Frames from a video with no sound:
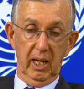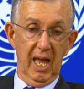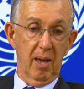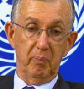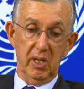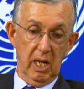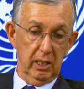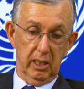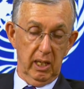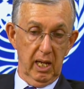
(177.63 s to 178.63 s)
happy,
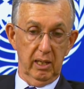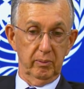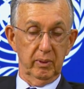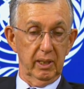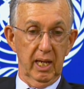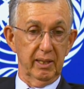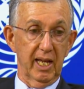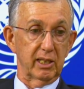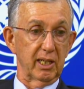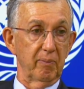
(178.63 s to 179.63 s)
and
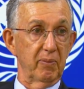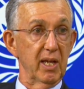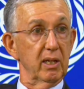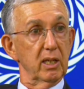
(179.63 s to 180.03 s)
that's, I think,